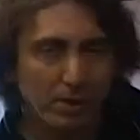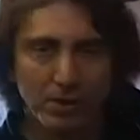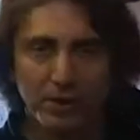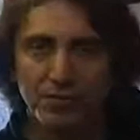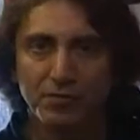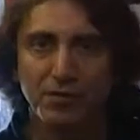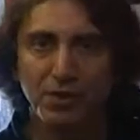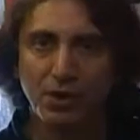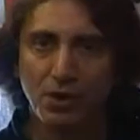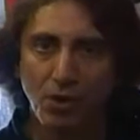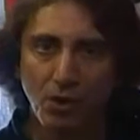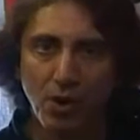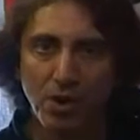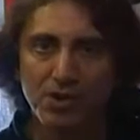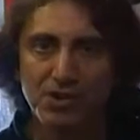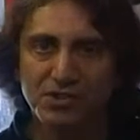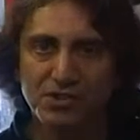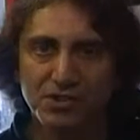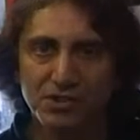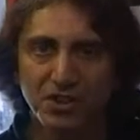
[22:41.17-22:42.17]
But if the
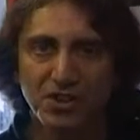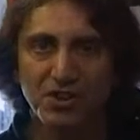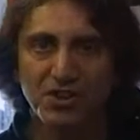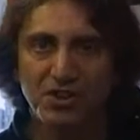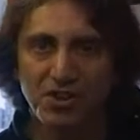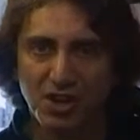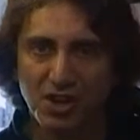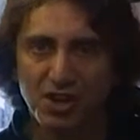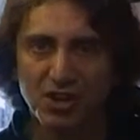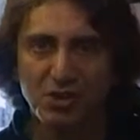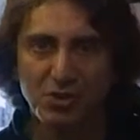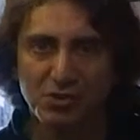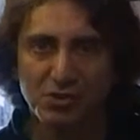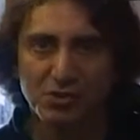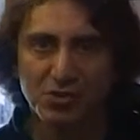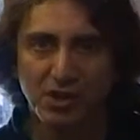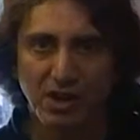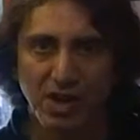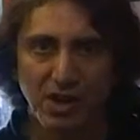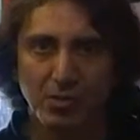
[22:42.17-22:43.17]
noise
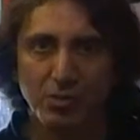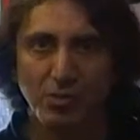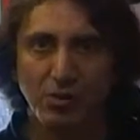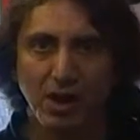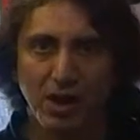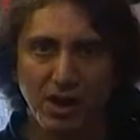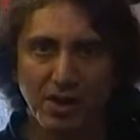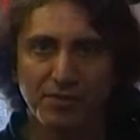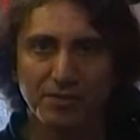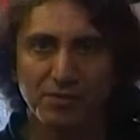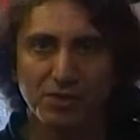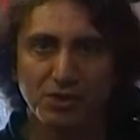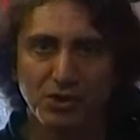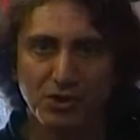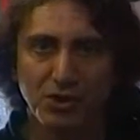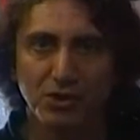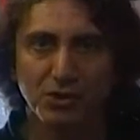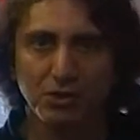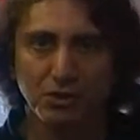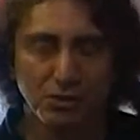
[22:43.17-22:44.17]
continues, I will have to
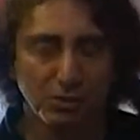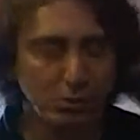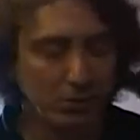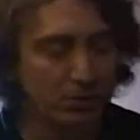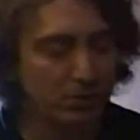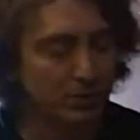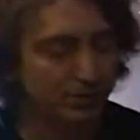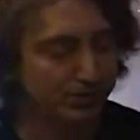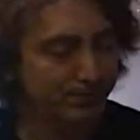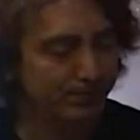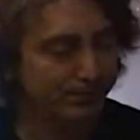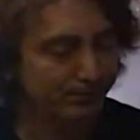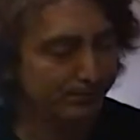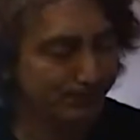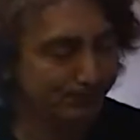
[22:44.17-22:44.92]
shut the door.